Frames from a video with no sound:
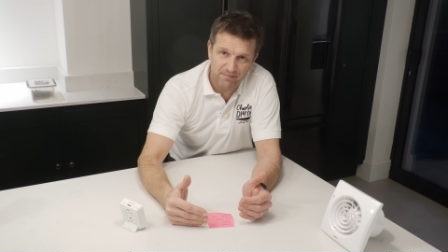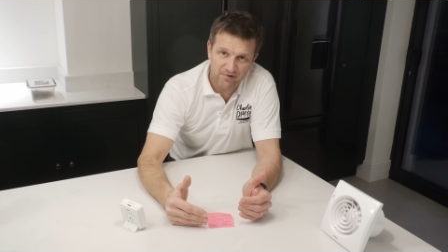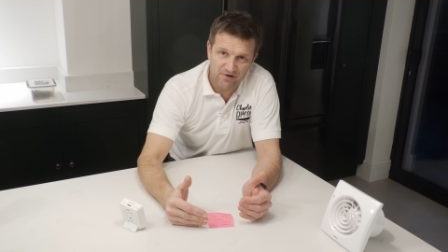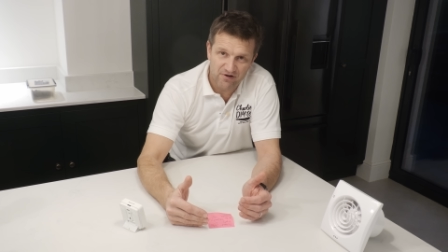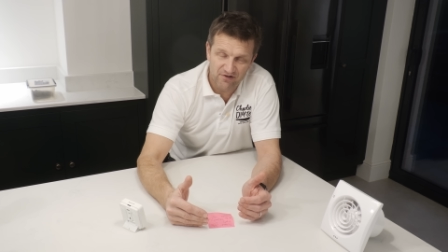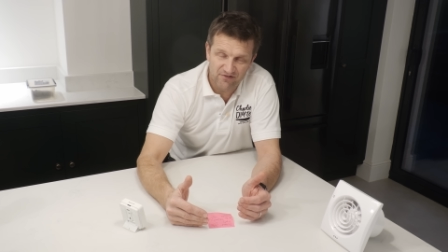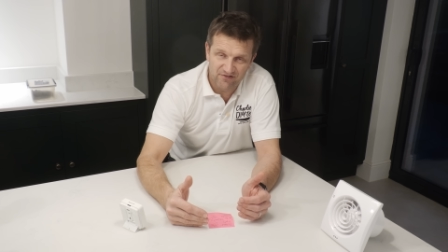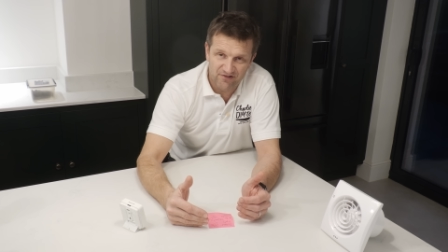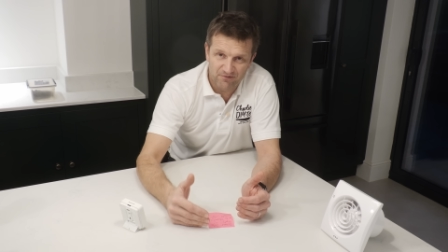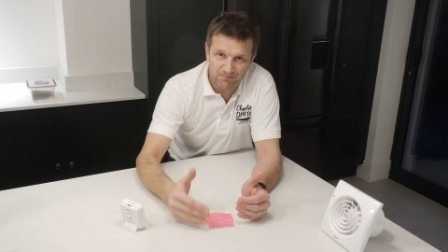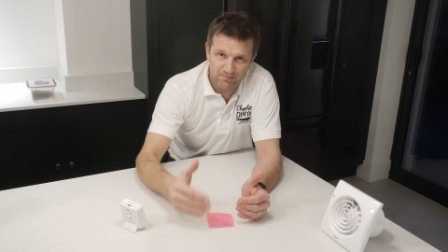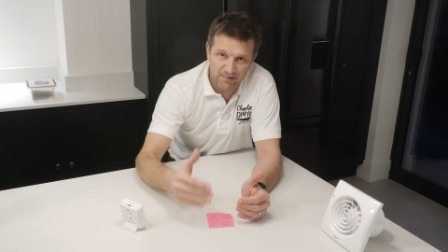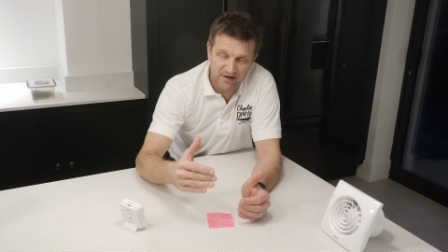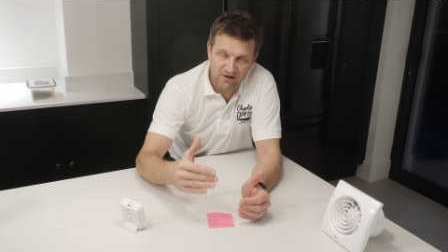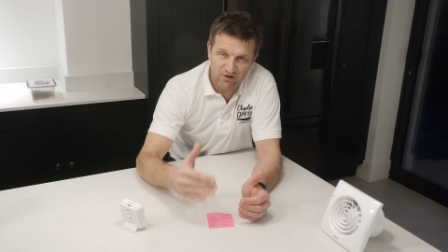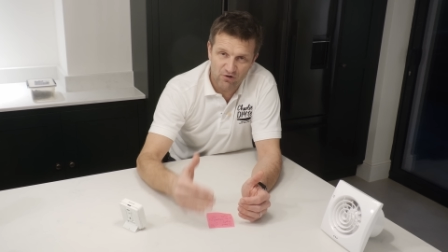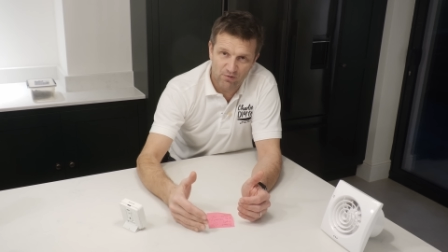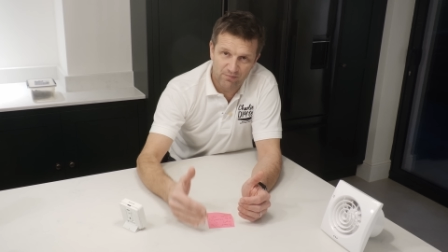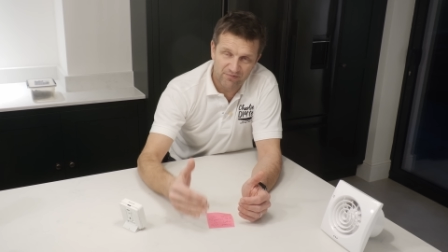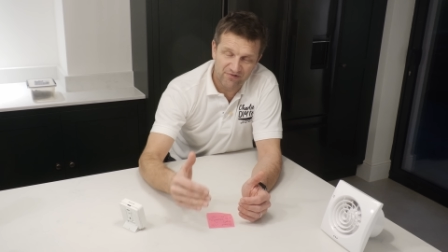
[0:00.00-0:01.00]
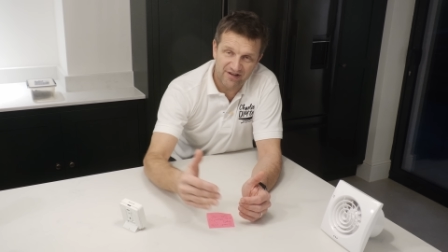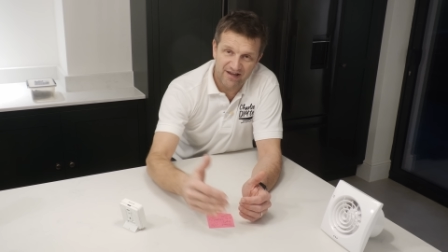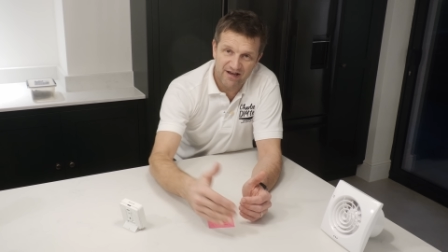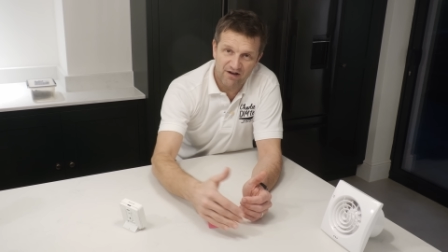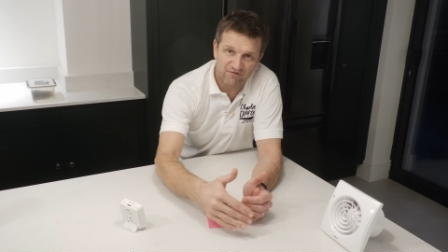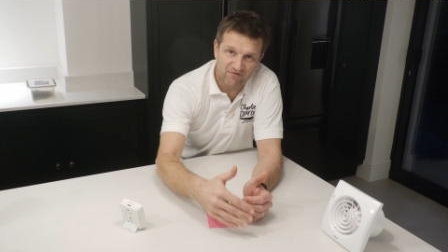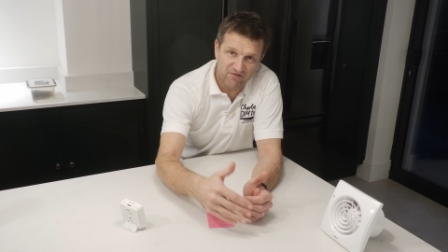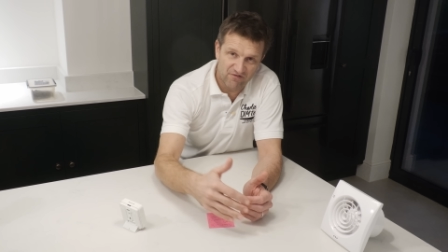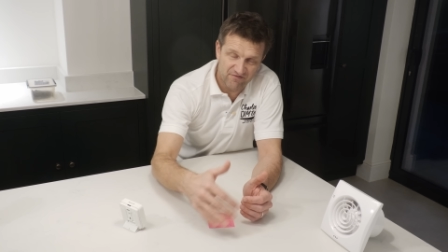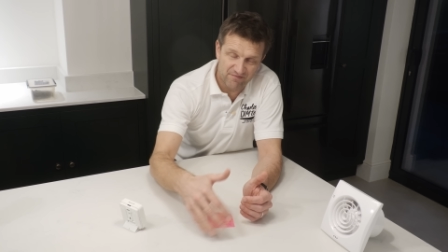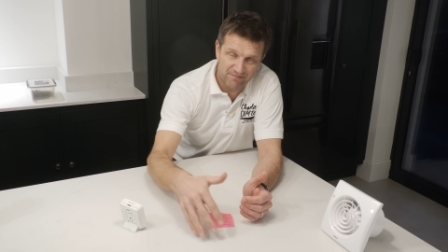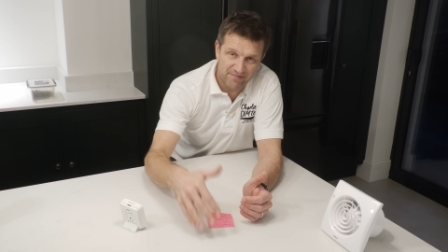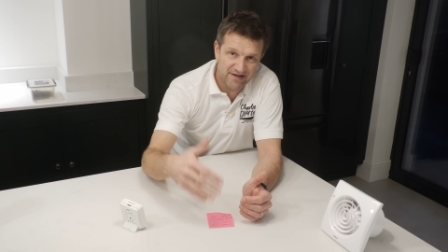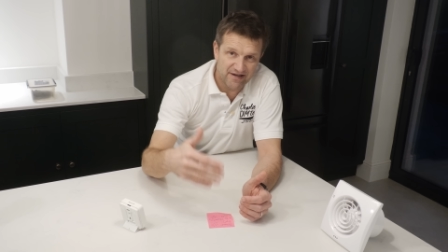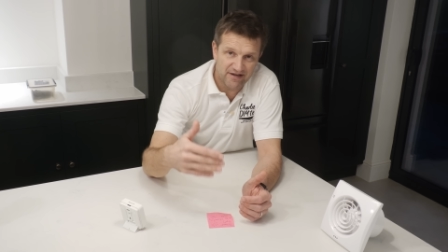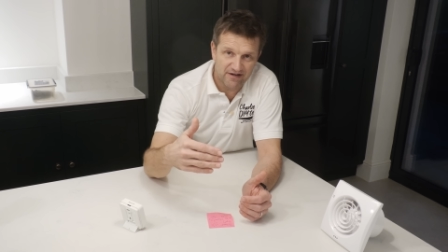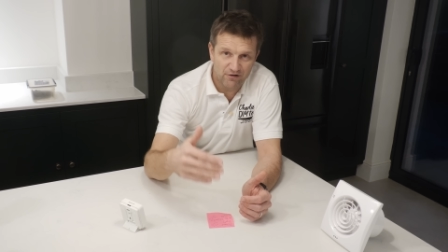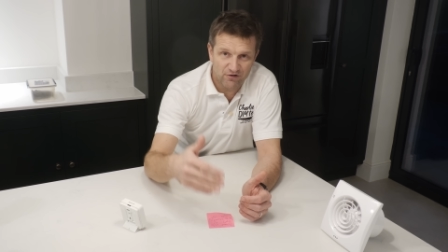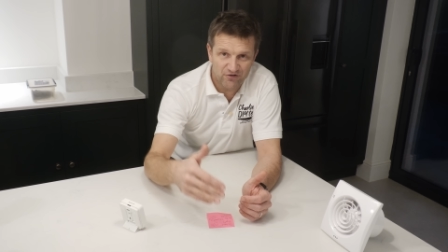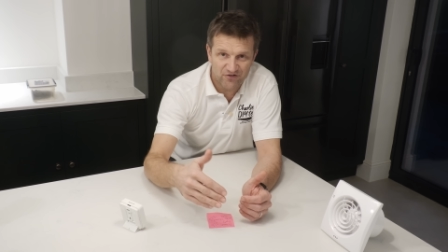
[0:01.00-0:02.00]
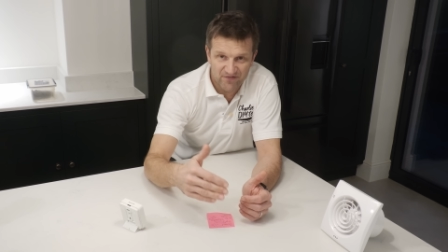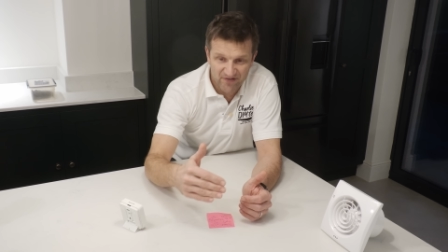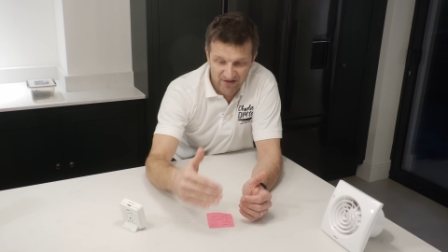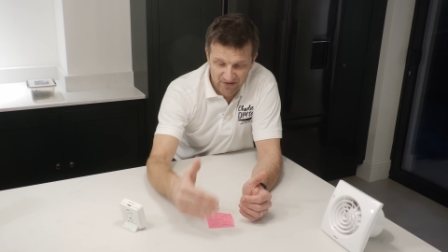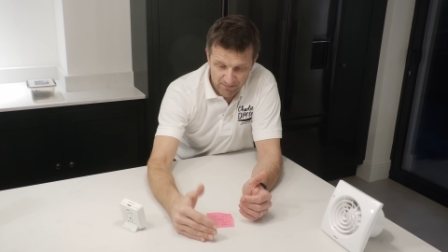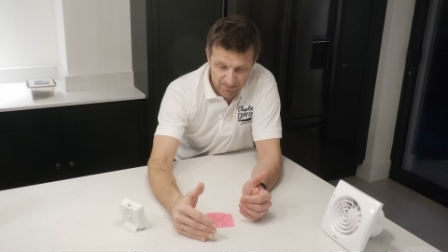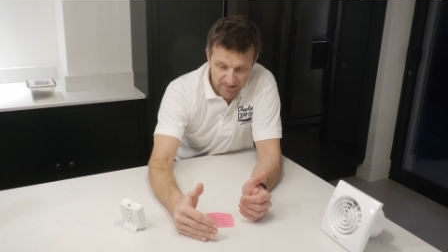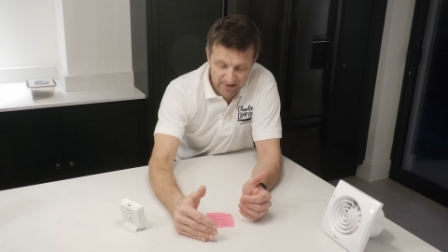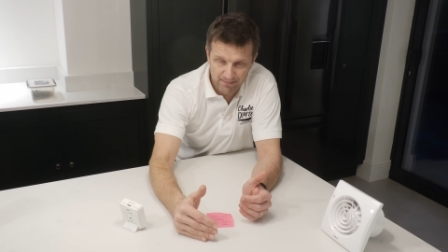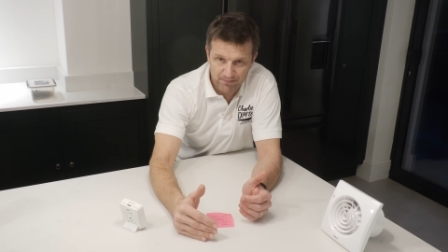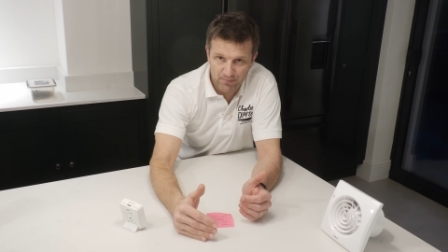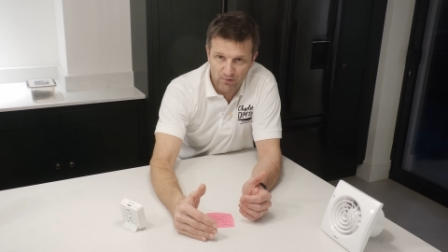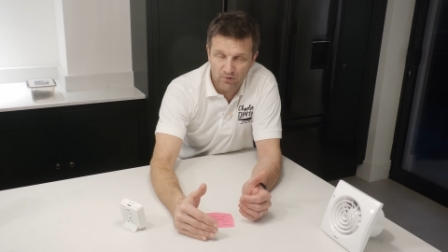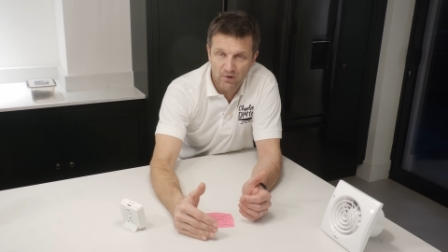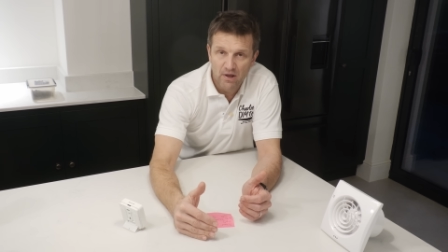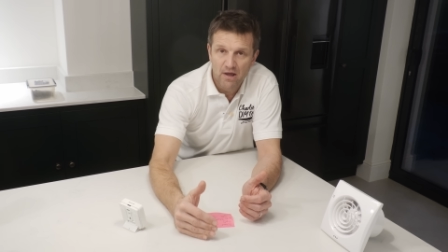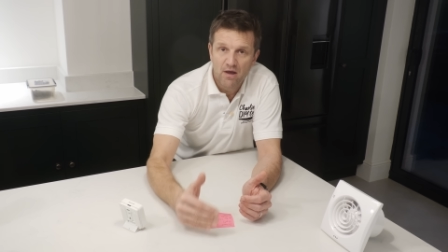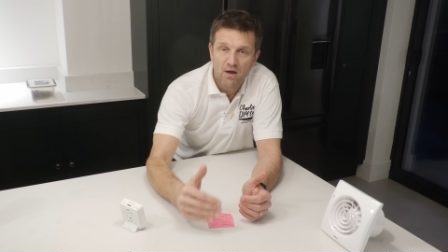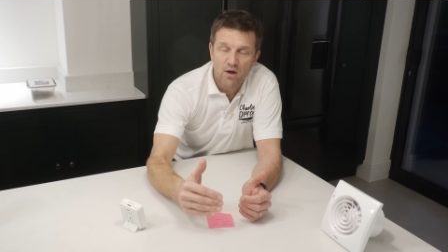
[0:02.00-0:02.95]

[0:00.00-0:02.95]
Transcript: because it's been enormously helpful for me and lots of other people,